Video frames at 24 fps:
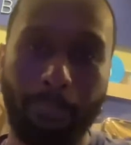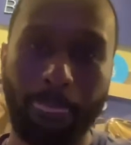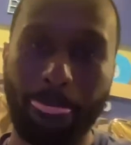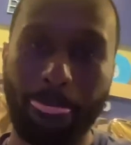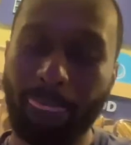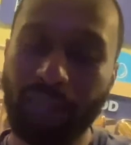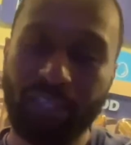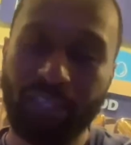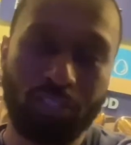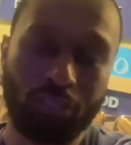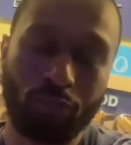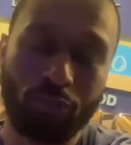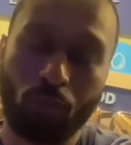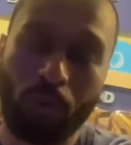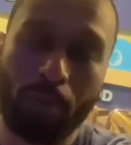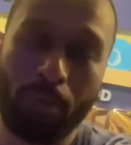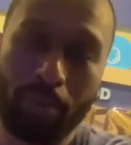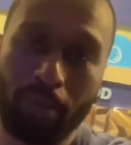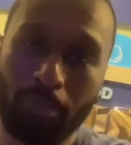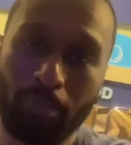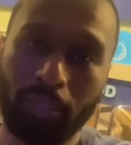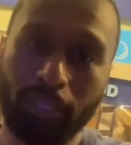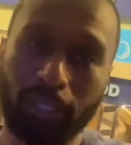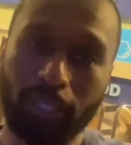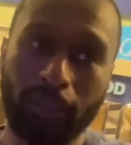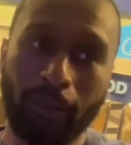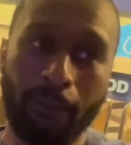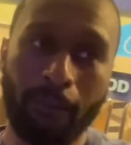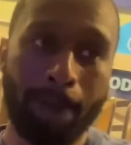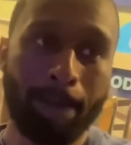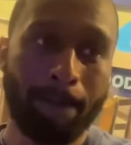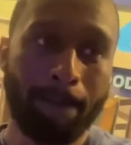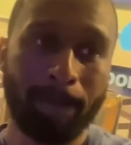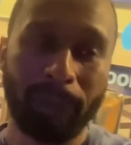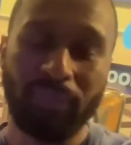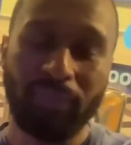They just want my money.
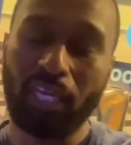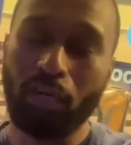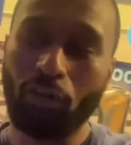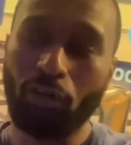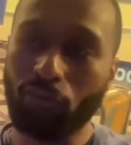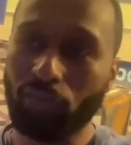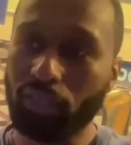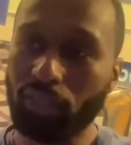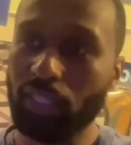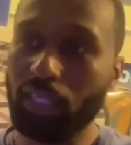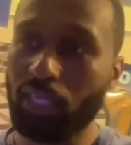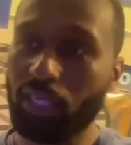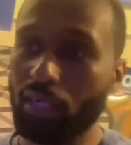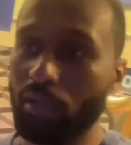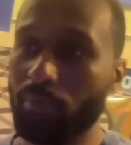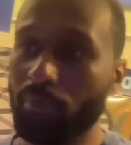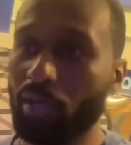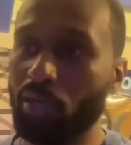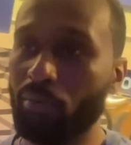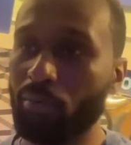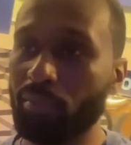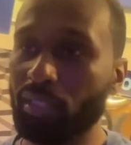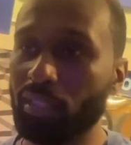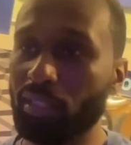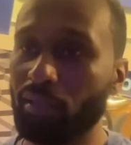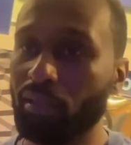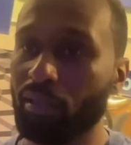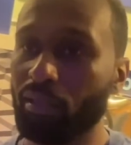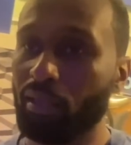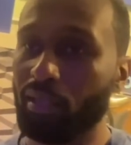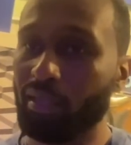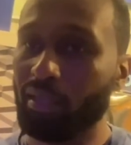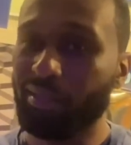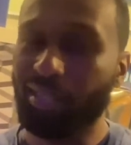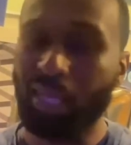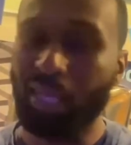They don't really care about me.
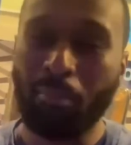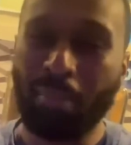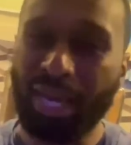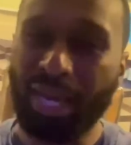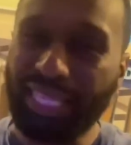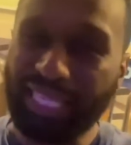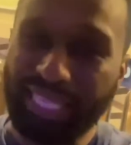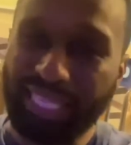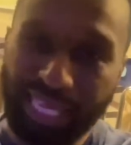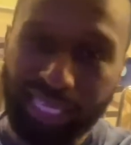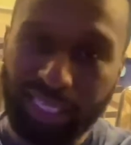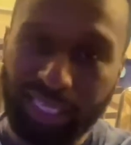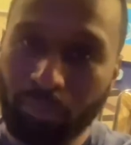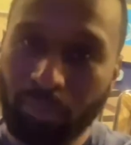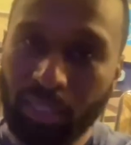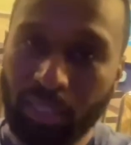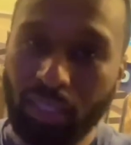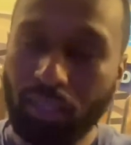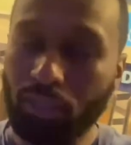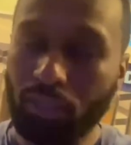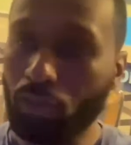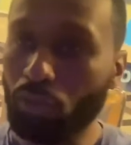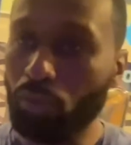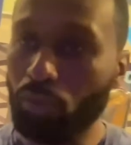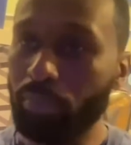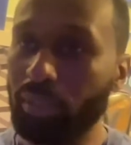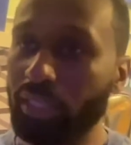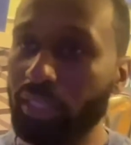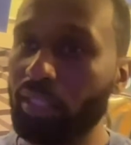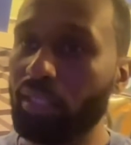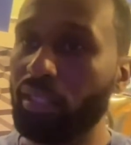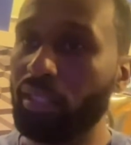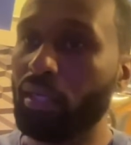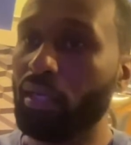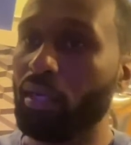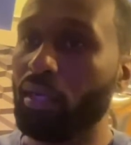They might like me a little
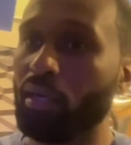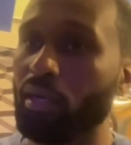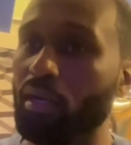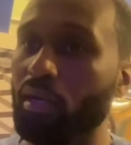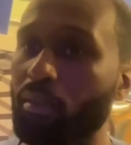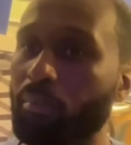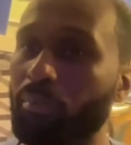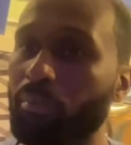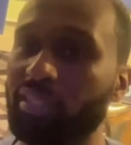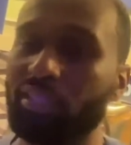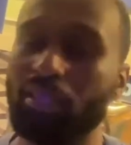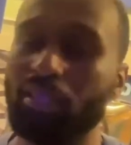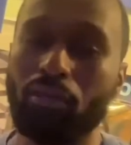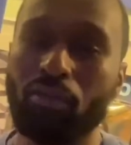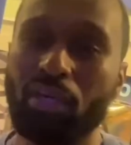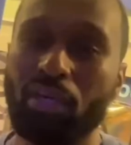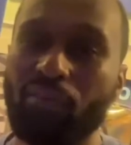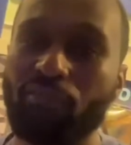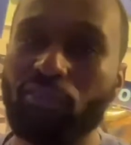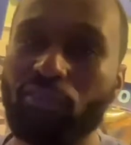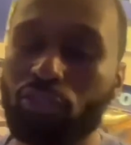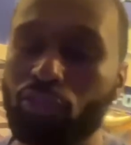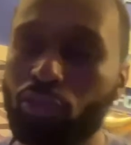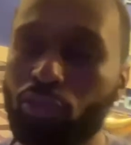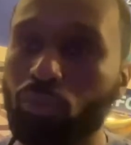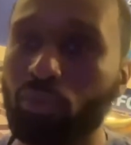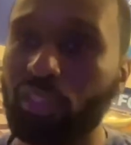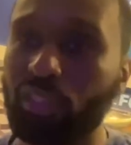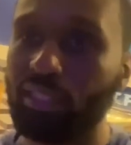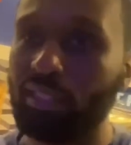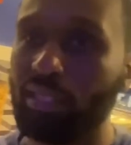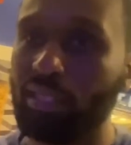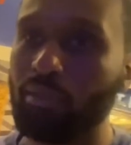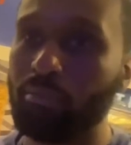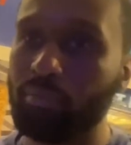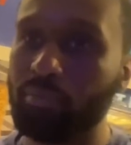bit, but they'll never truly
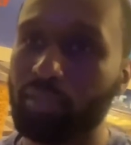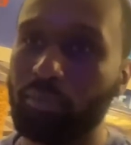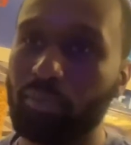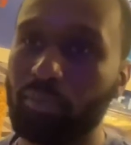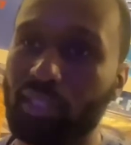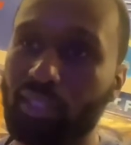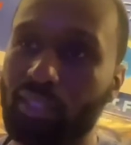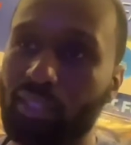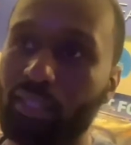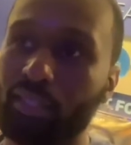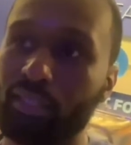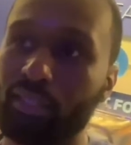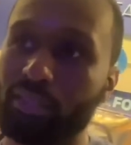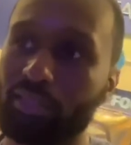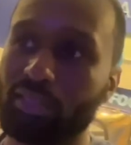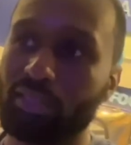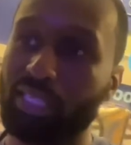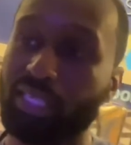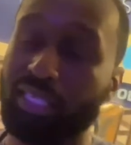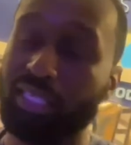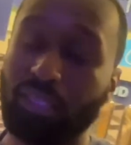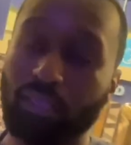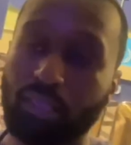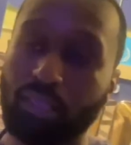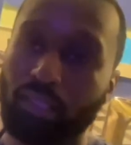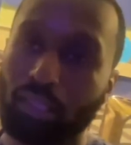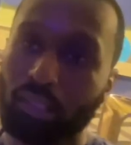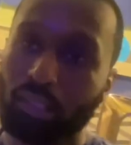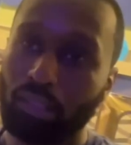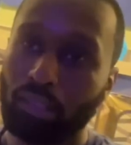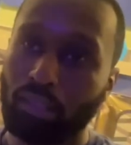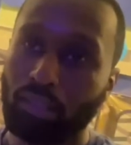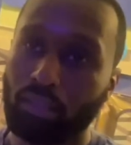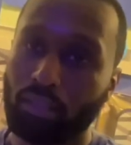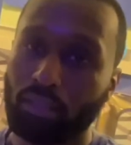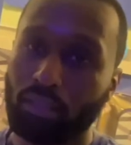love me because
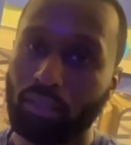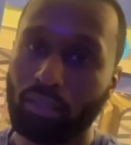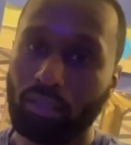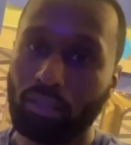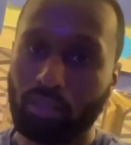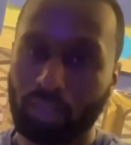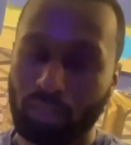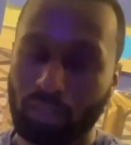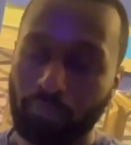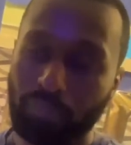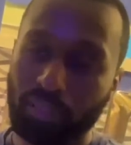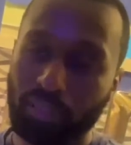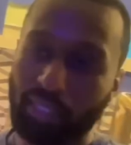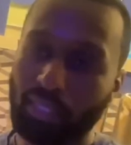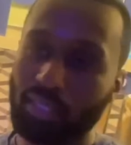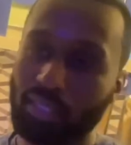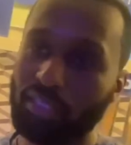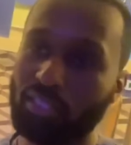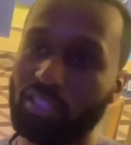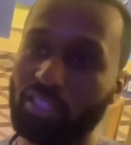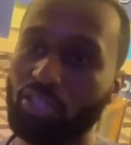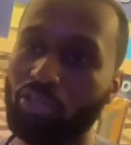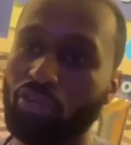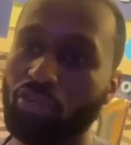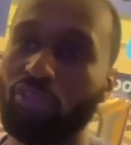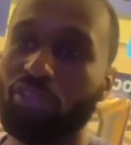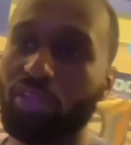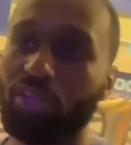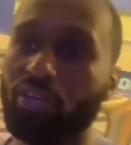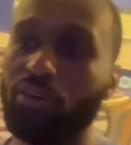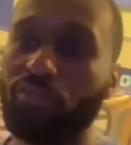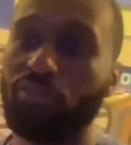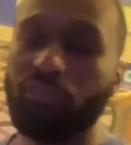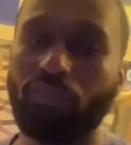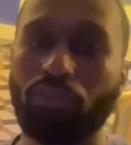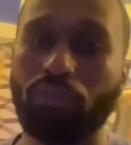they're
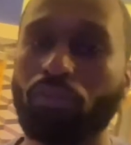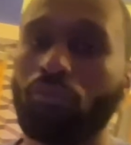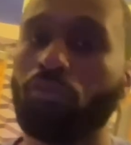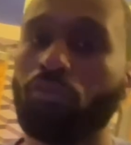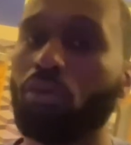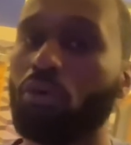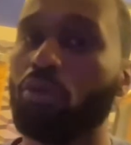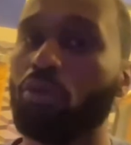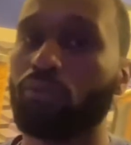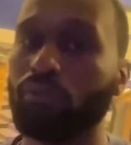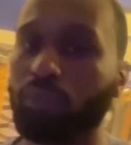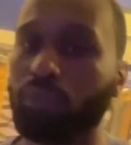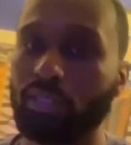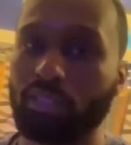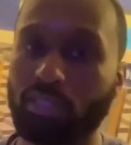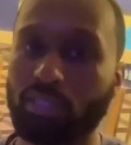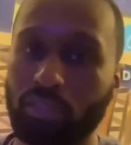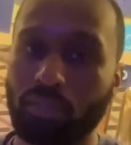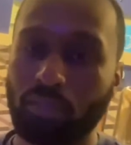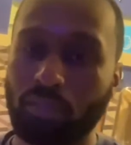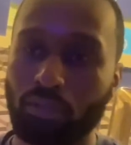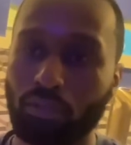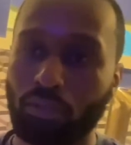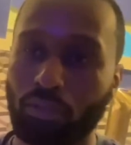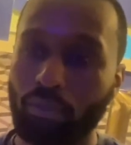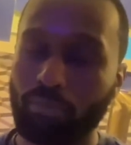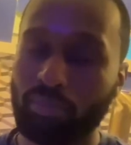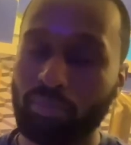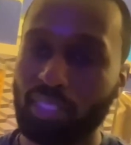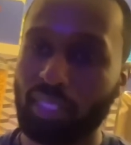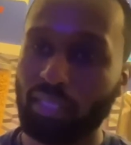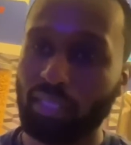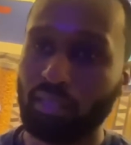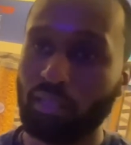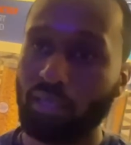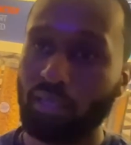there for the wrong reason. You know what I'm
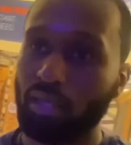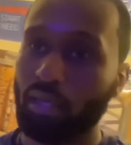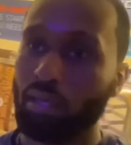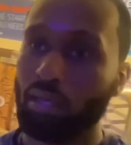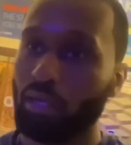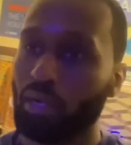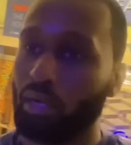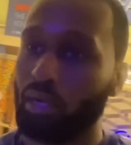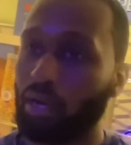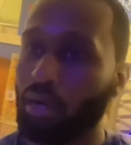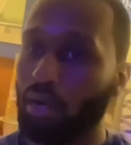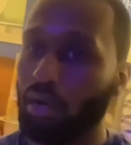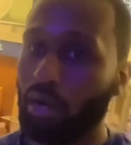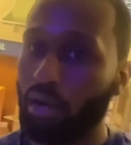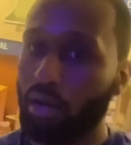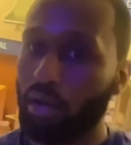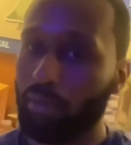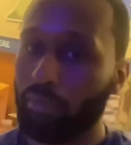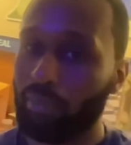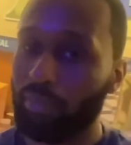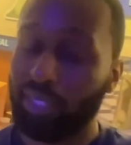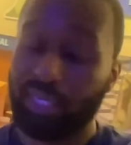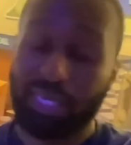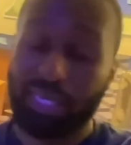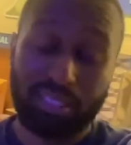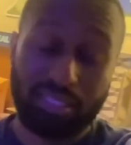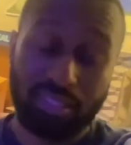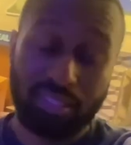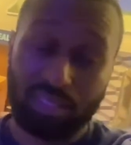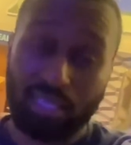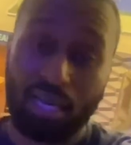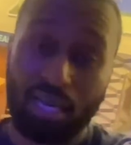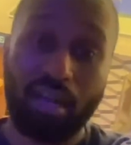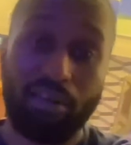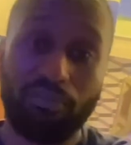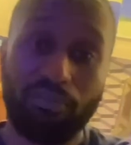saying? And that's just
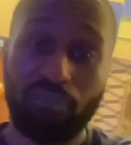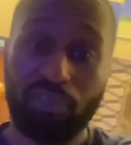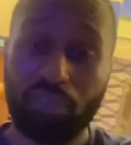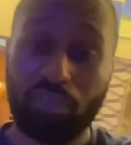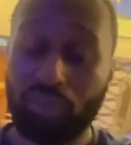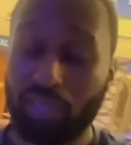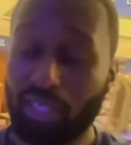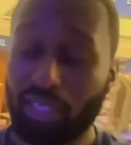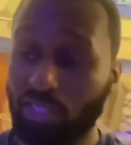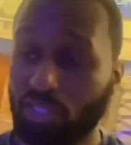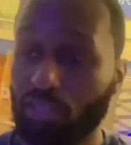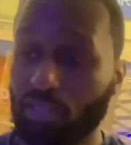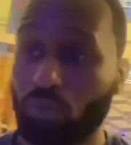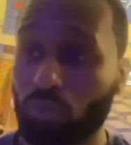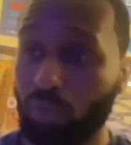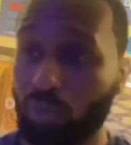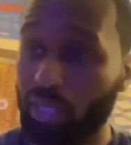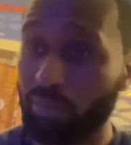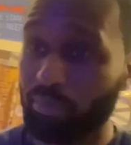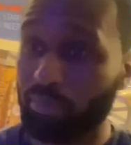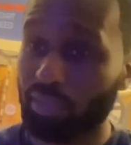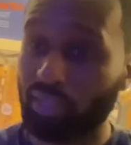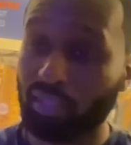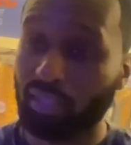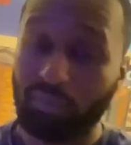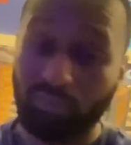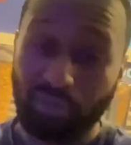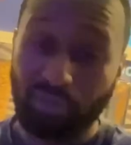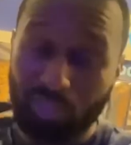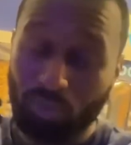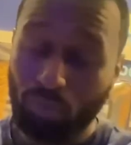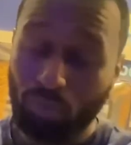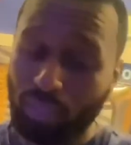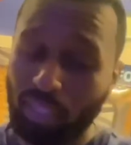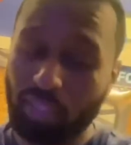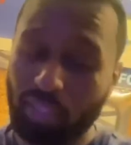how I feel. That's just what I believe.
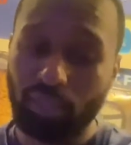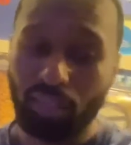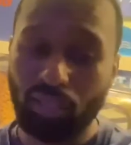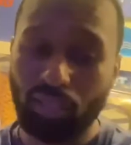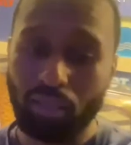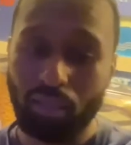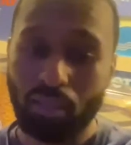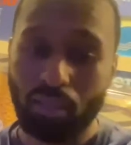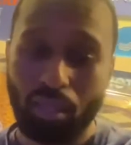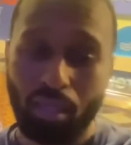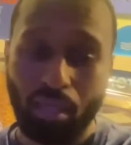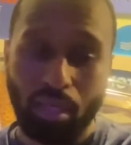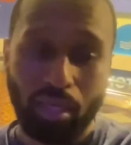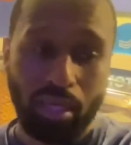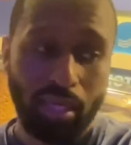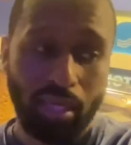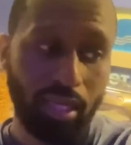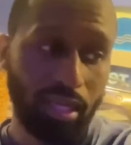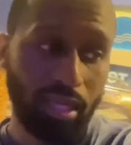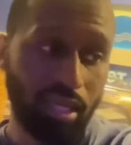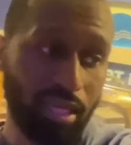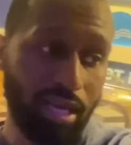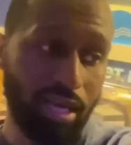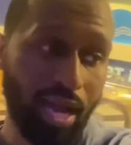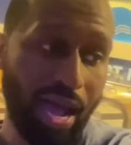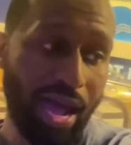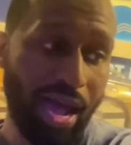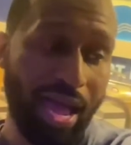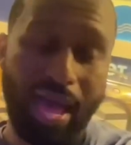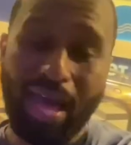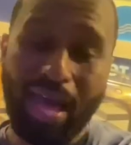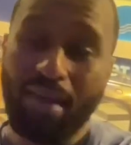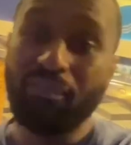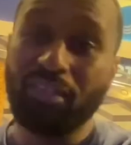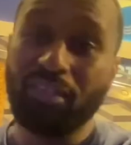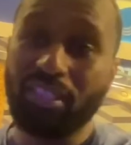That's what I think. And I
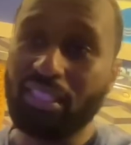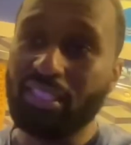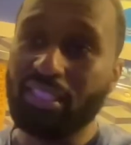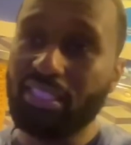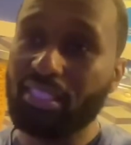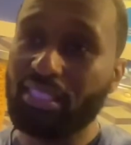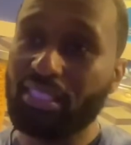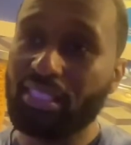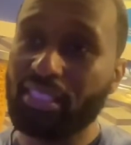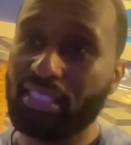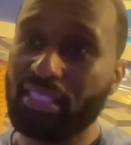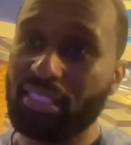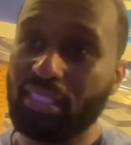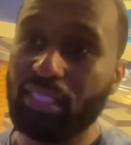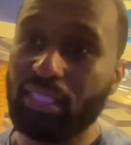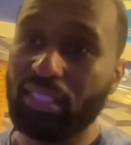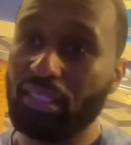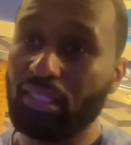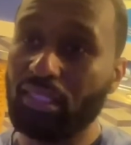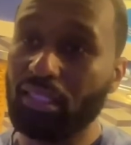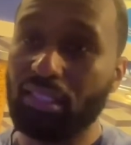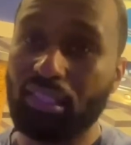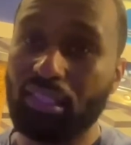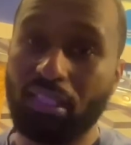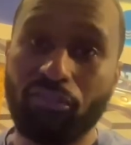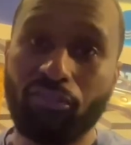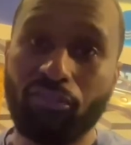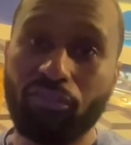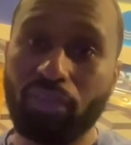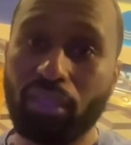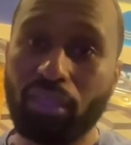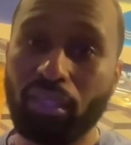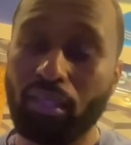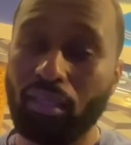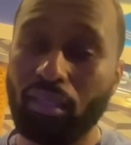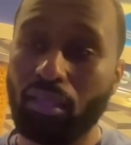haven't seen
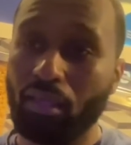different.